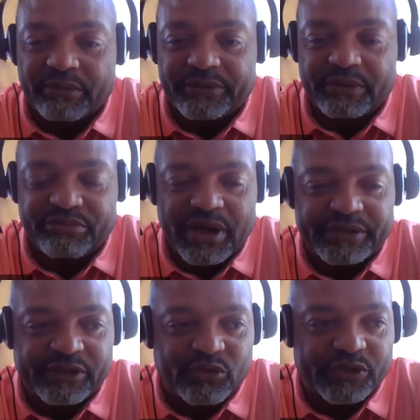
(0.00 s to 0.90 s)
walk them through the
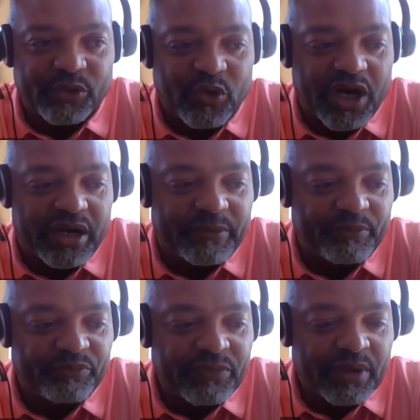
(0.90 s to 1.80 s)
process, what's required.
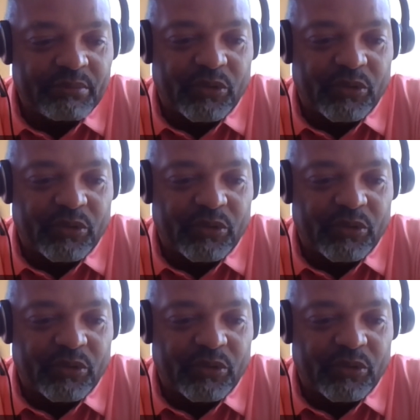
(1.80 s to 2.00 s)
Right.